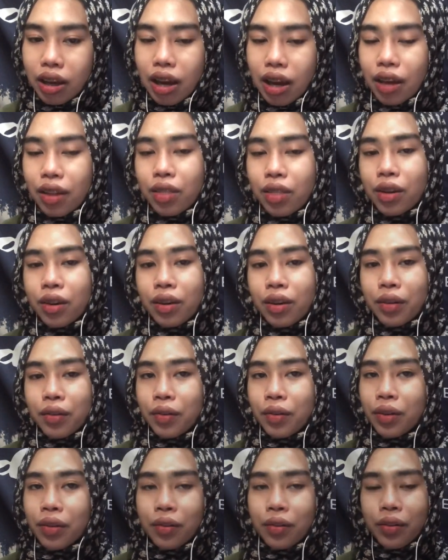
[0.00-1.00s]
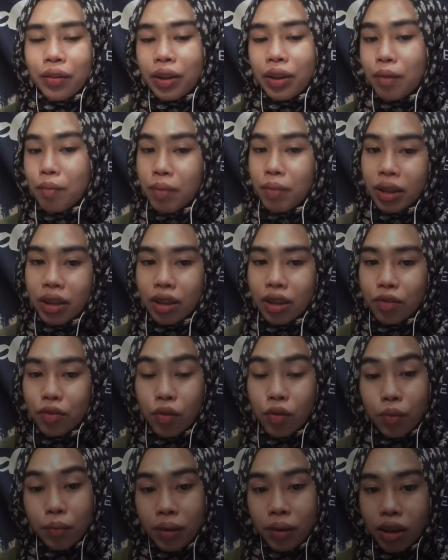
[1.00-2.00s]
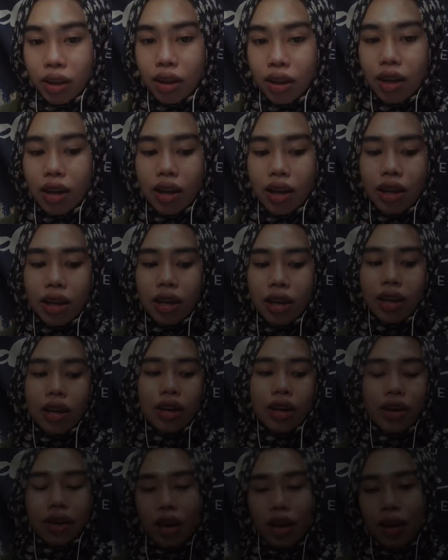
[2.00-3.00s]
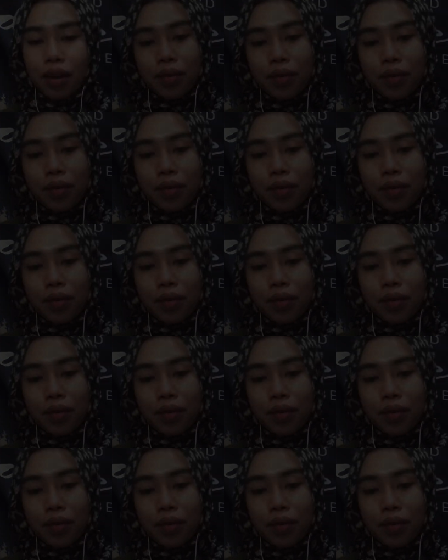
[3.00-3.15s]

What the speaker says: and they're really meaning for me. Okay,